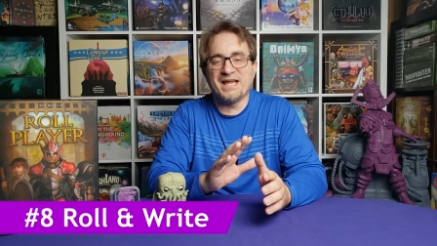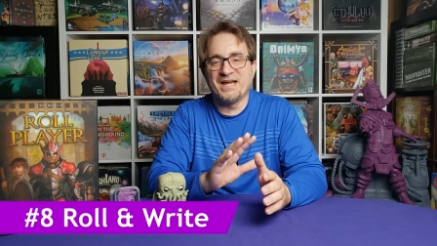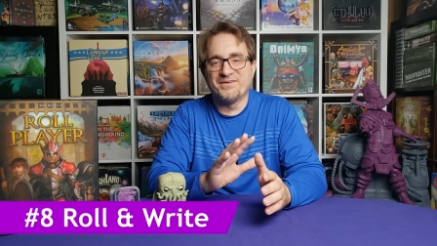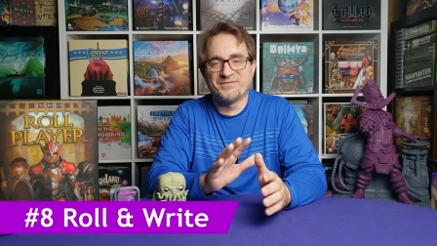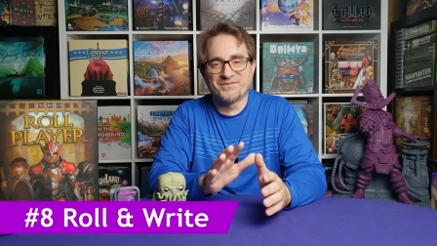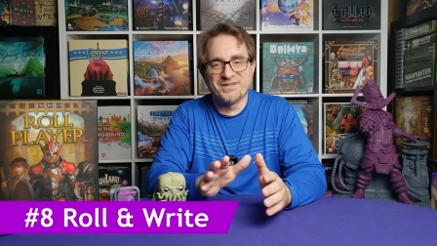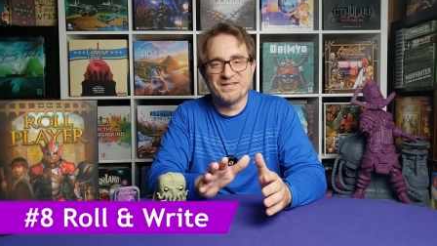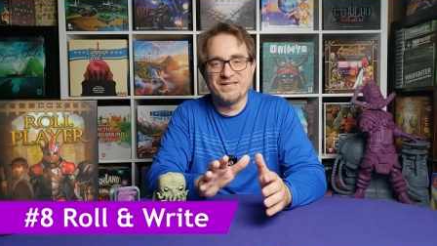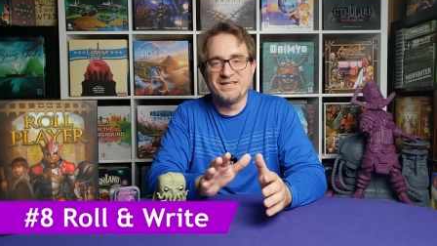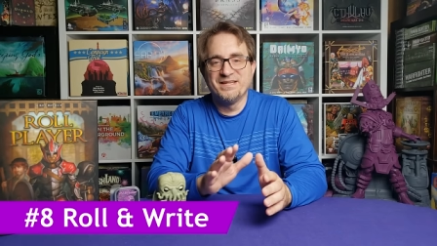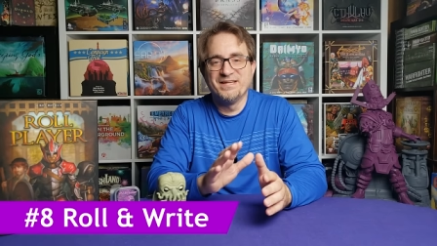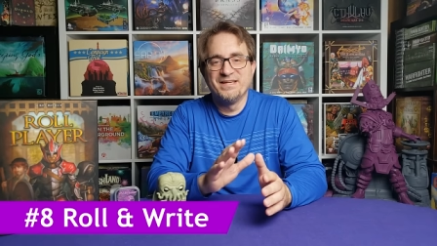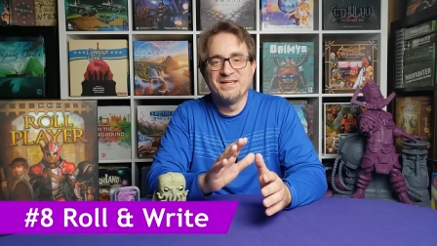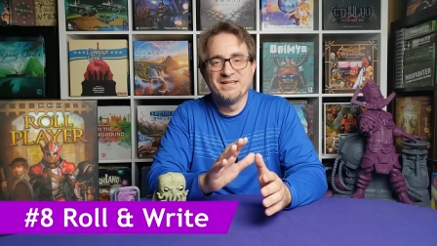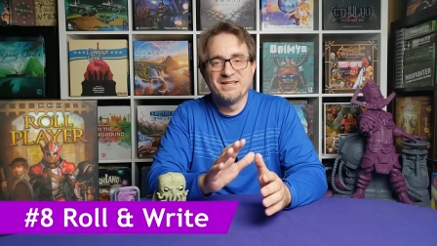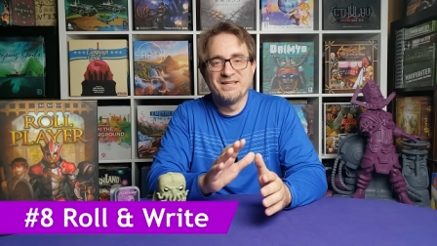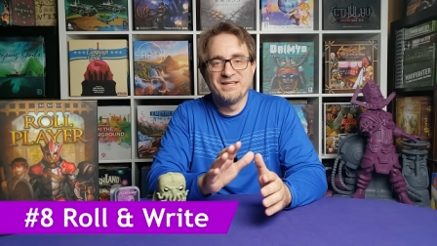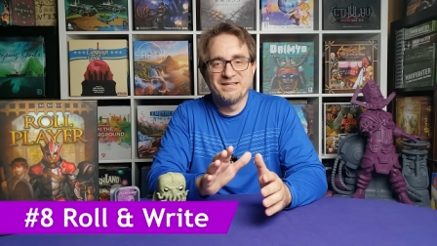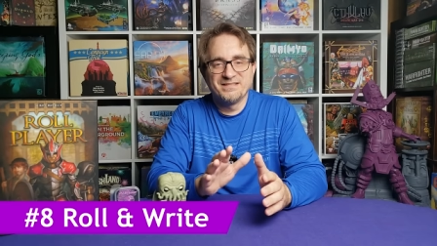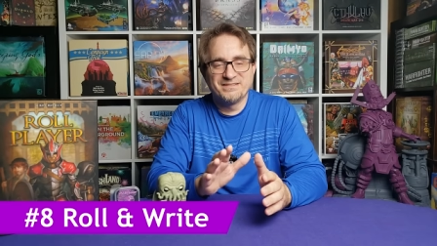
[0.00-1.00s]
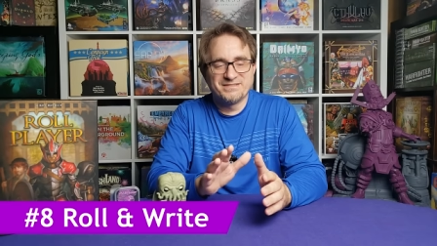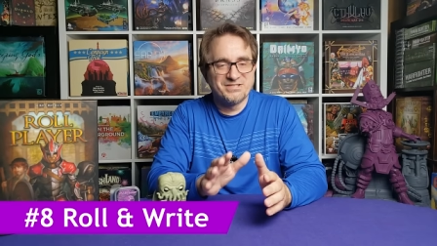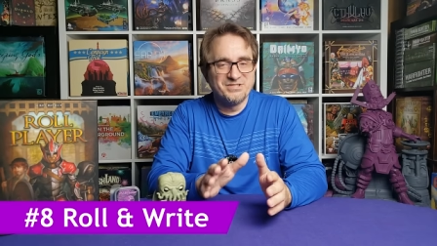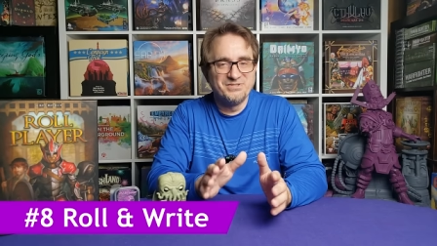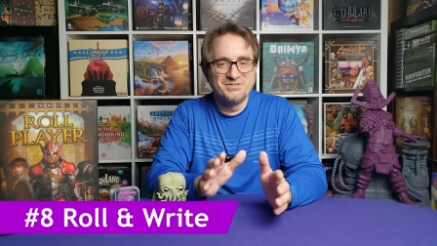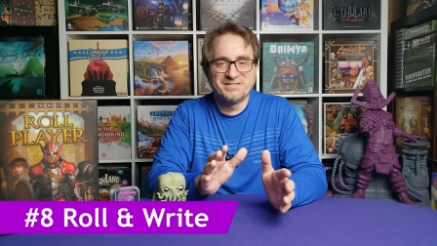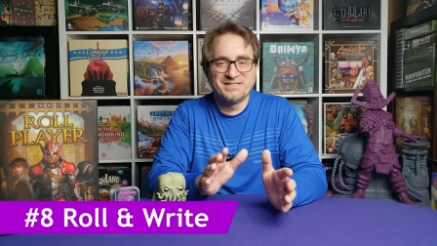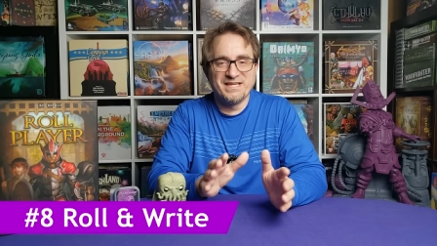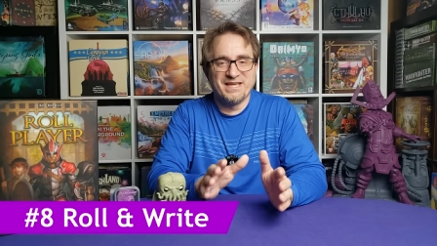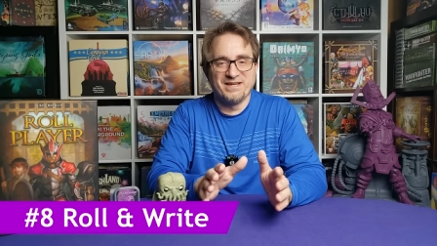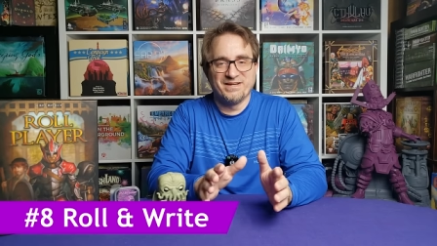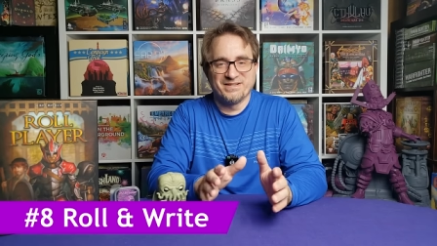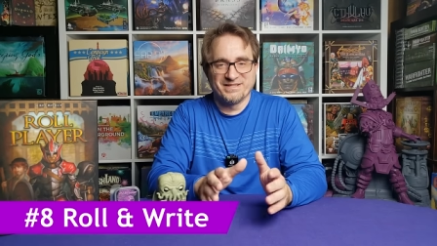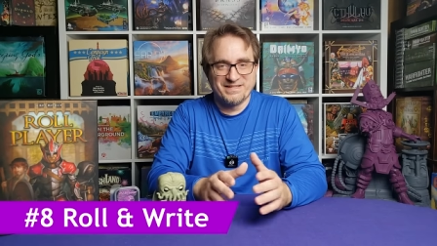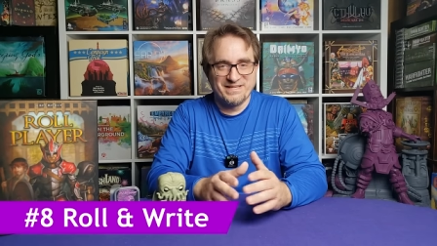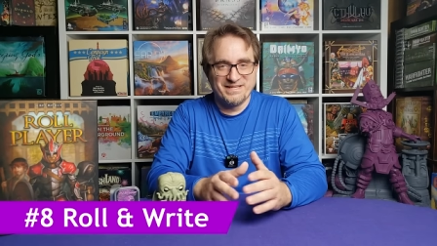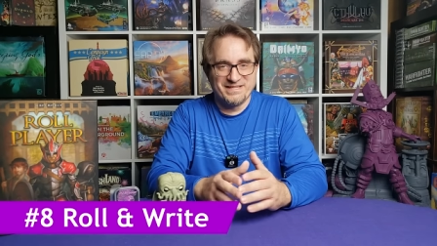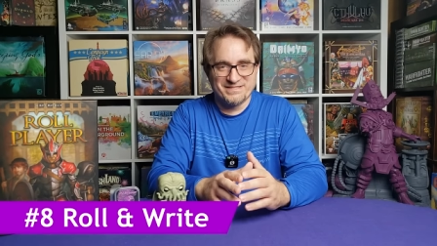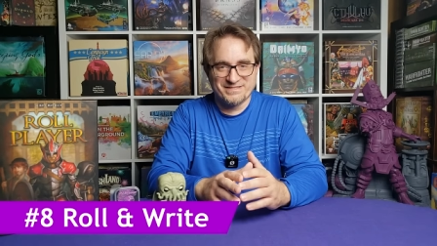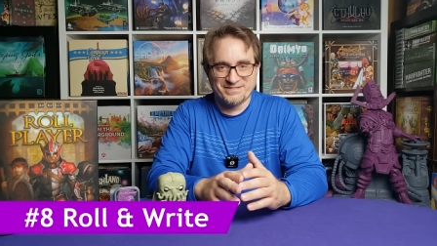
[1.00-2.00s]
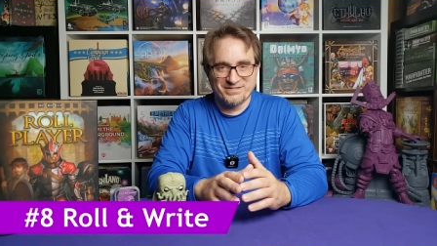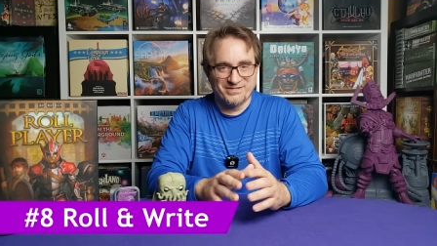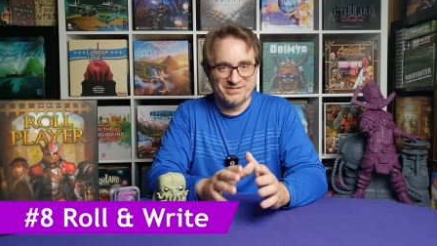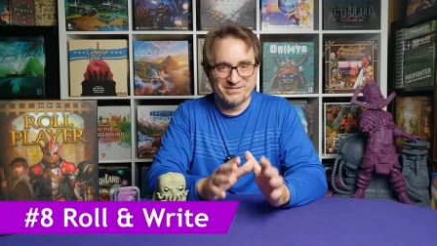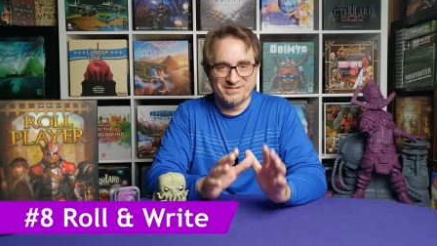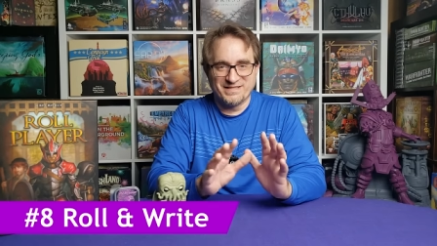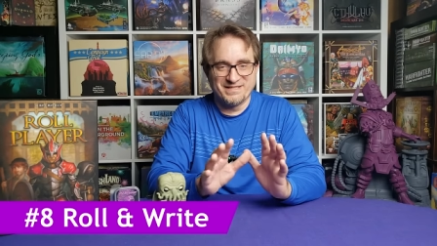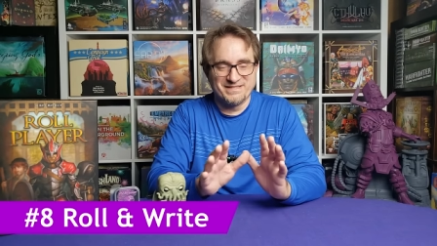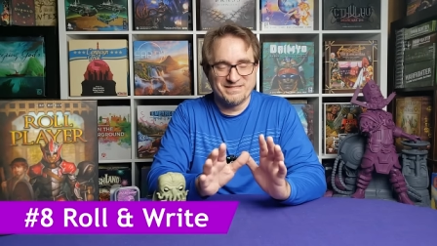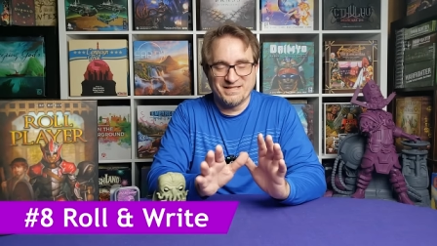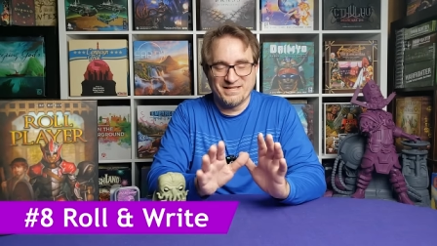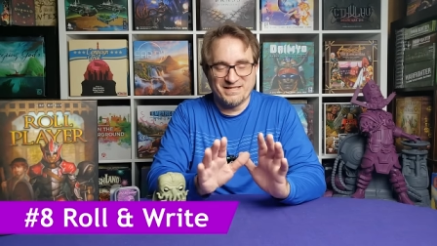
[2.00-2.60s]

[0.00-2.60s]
every Tuesday on Kickstarter.